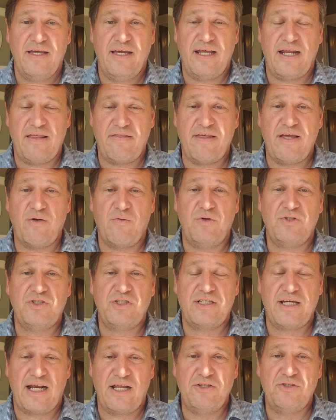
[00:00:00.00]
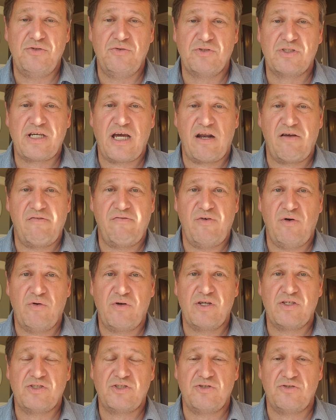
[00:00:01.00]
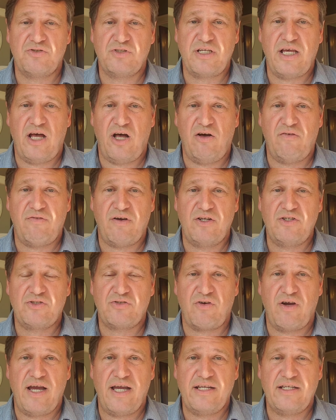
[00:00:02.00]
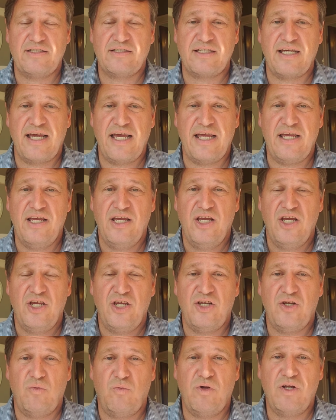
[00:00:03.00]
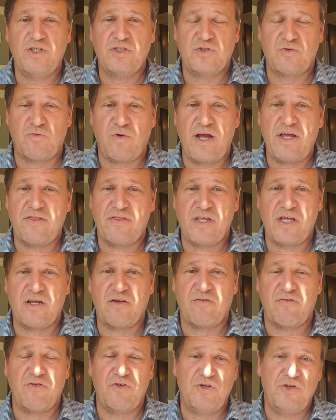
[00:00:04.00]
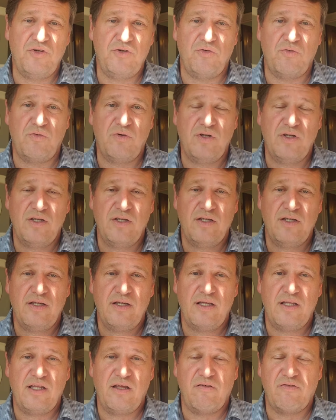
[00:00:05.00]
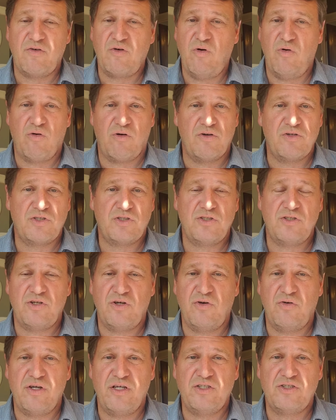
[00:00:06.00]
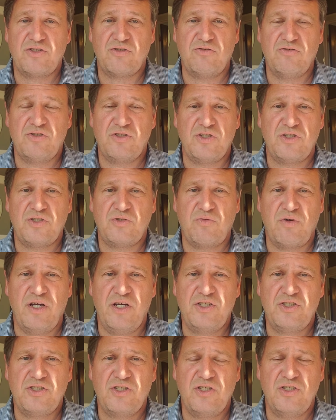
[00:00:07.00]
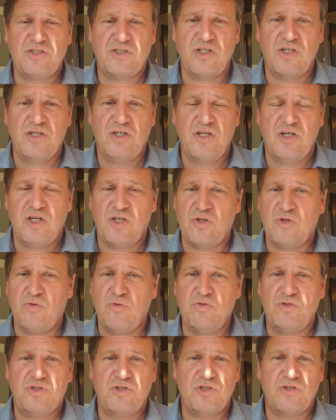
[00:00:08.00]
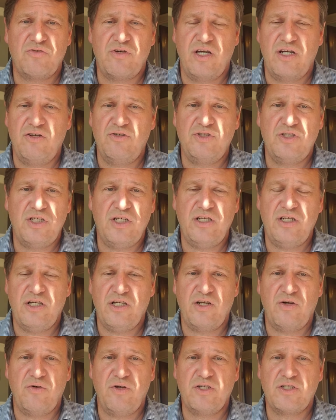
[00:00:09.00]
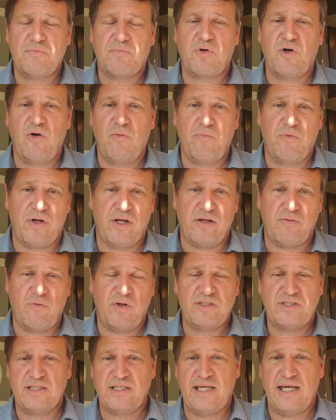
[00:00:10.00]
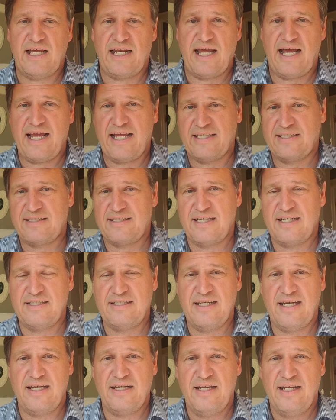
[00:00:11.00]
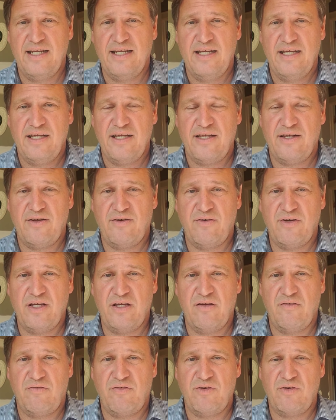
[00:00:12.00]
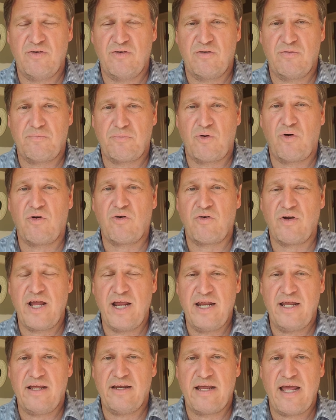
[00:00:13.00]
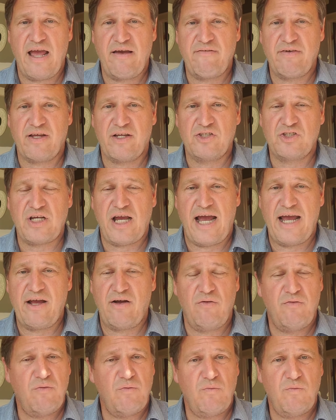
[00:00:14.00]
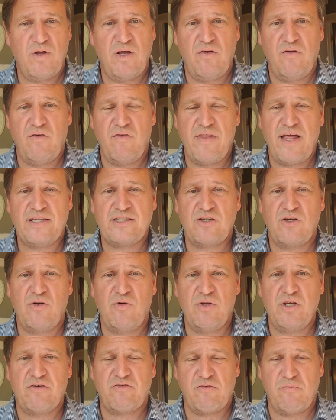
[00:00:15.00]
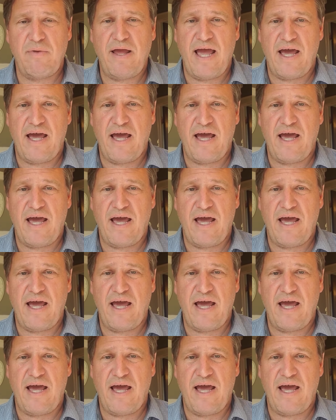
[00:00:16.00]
And I think what you got to do is kind of focus yourself on trying to say, you know, what is the right thing for you. Now, of course, you know, in certain situations, losing your energy, you know, is appropriate. Once again, I had said that, you know, if you're procreating and having a child, well, that's a whole different